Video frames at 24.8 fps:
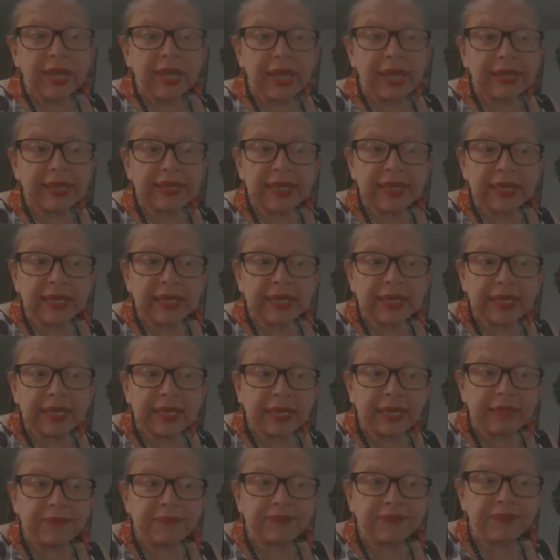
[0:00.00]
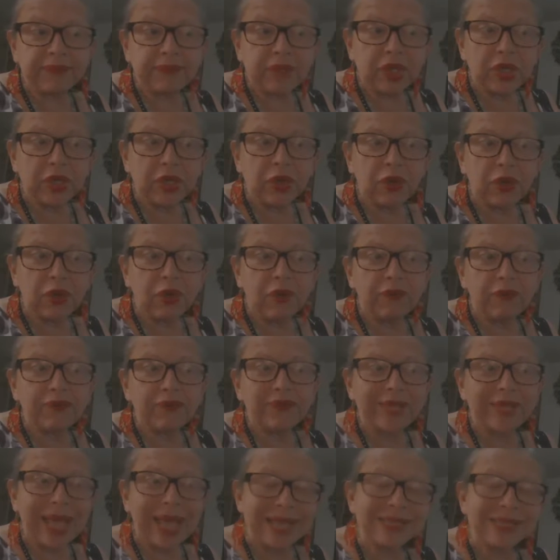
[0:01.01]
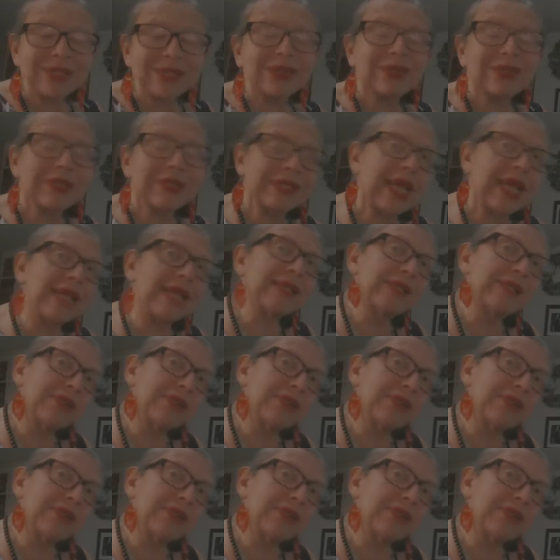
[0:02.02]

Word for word: I think um, you know that's that's